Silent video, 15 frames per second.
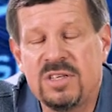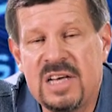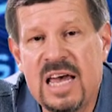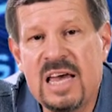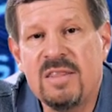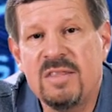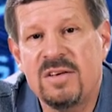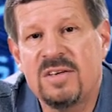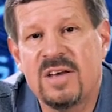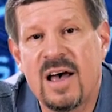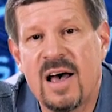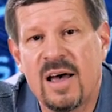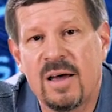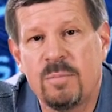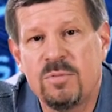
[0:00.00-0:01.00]
take the
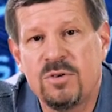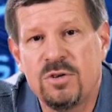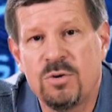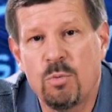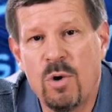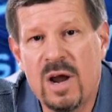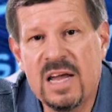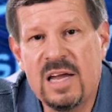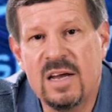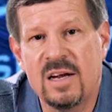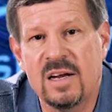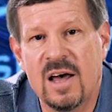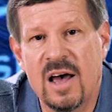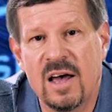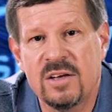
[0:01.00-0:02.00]
time to
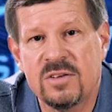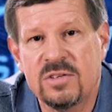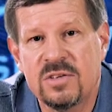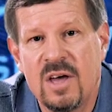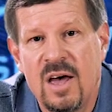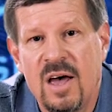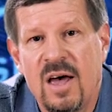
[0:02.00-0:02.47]
recognize